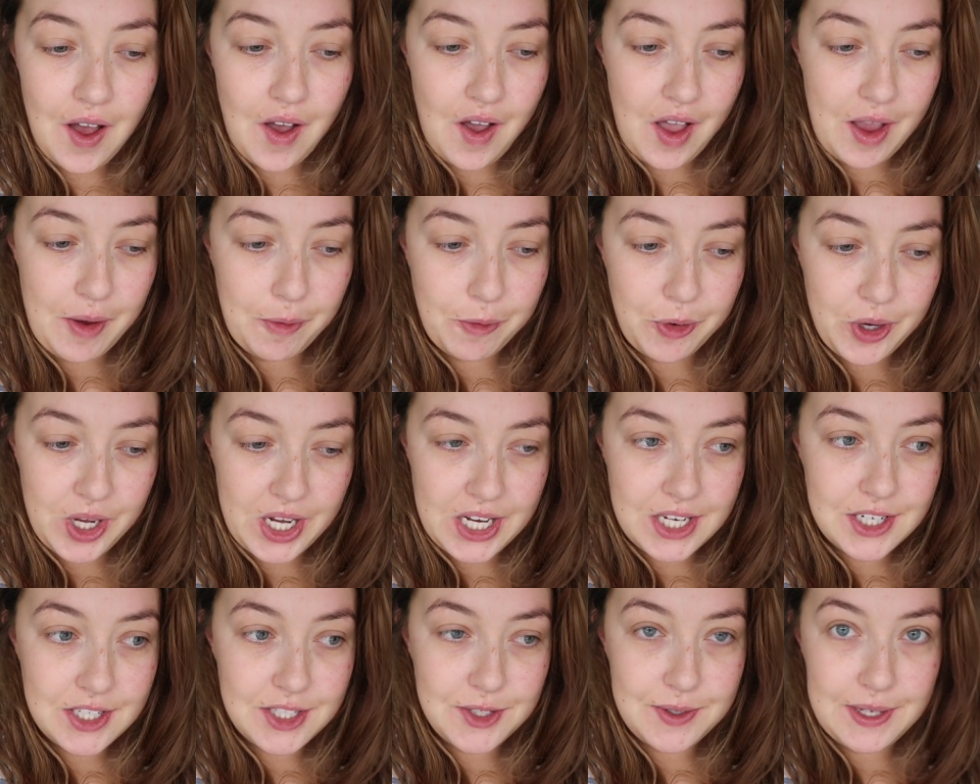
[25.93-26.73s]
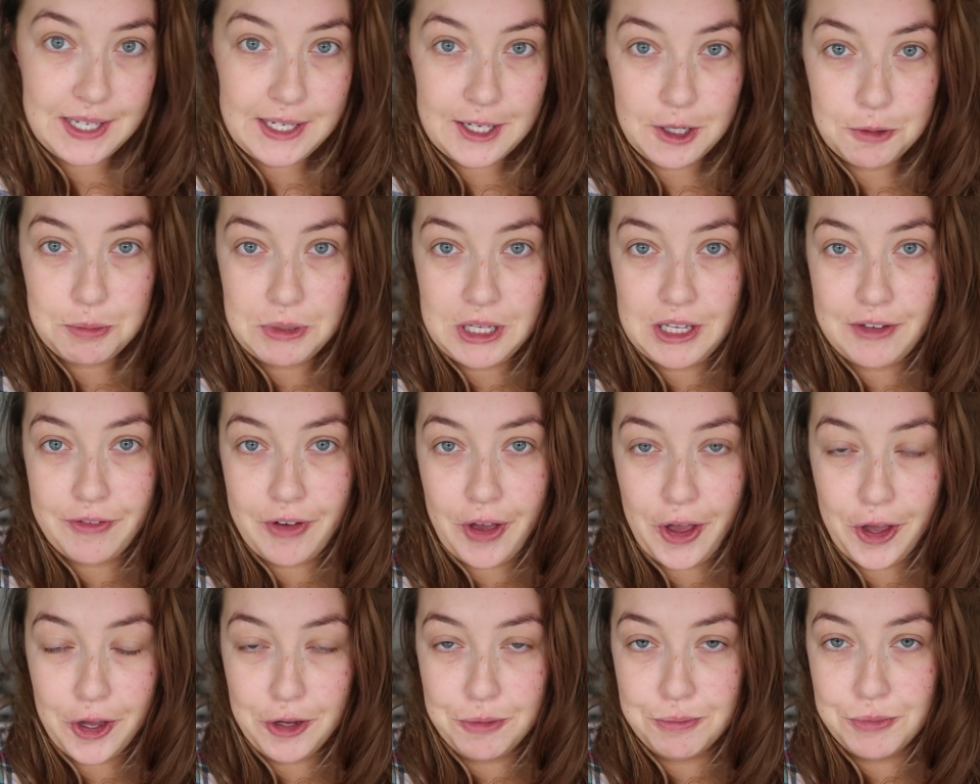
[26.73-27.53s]
I want to do a little bit of
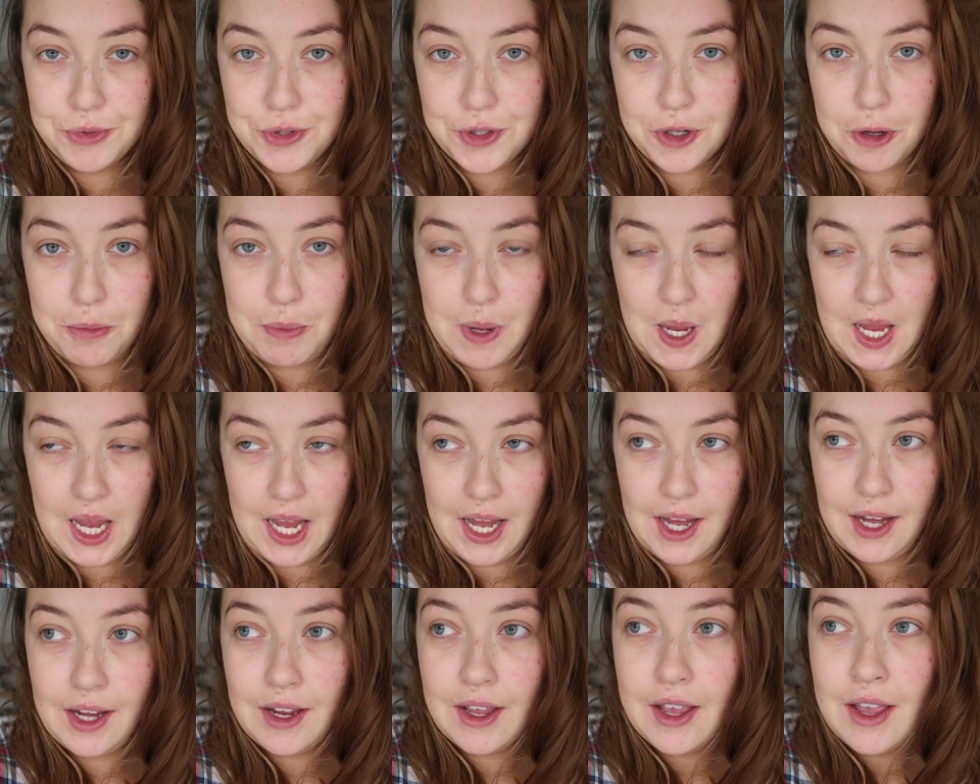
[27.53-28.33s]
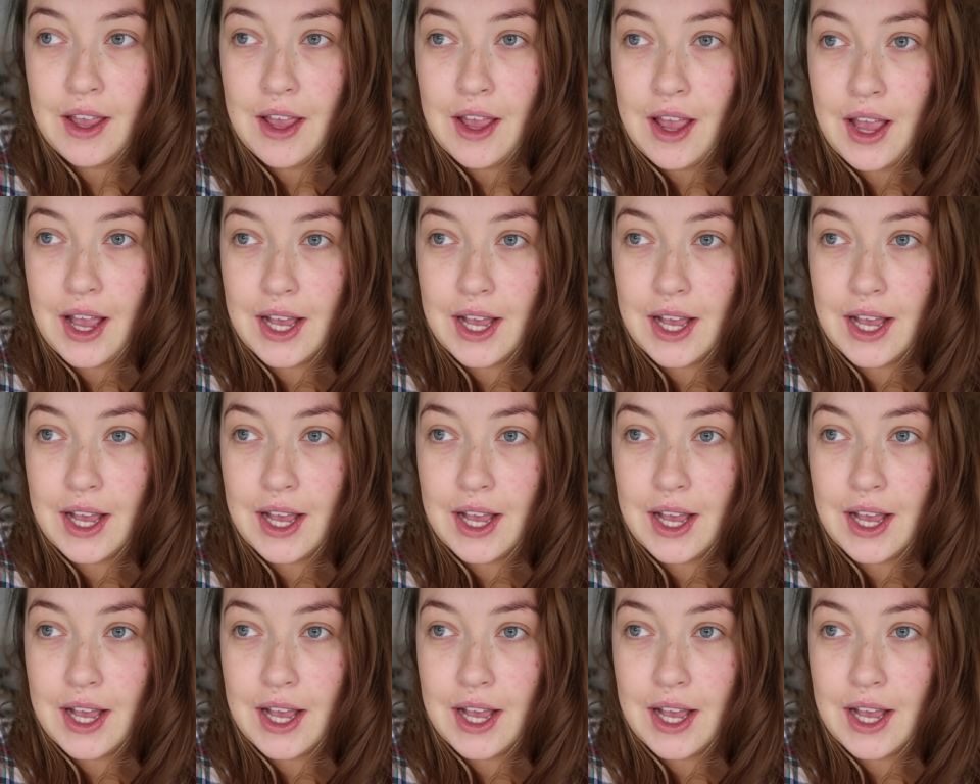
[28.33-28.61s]
home shopping.